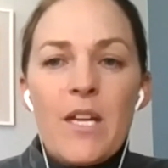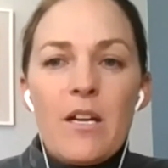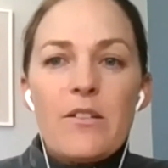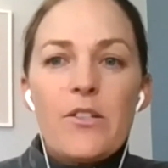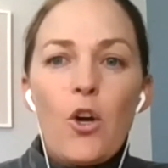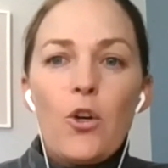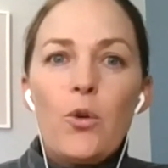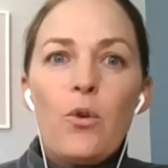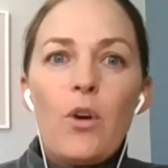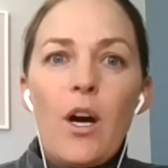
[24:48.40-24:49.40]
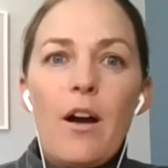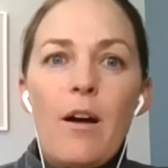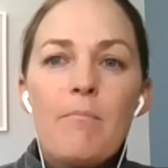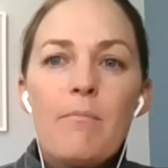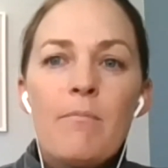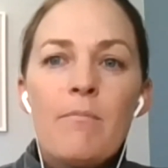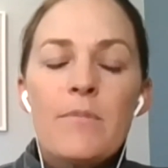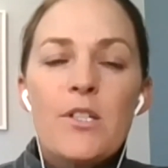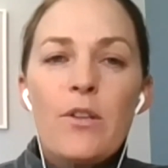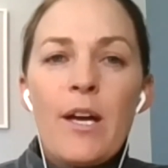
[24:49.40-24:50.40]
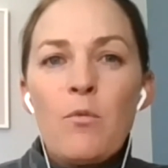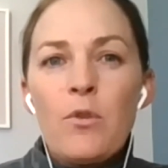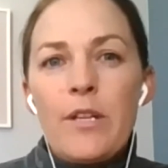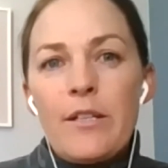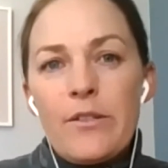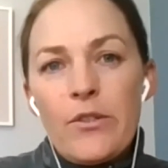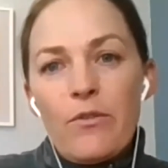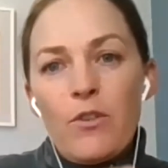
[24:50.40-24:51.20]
So that's sort of